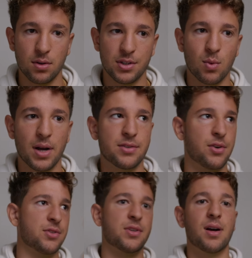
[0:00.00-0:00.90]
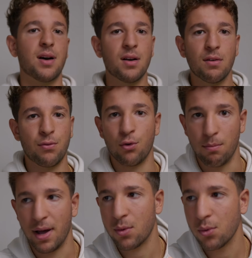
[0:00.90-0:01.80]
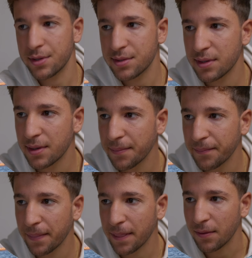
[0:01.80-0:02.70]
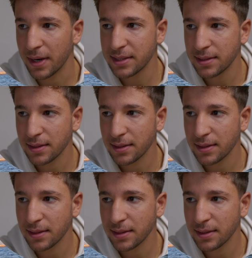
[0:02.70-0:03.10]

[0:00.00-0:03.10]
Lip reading: Otherwise, you're just gonna fall backwards, right?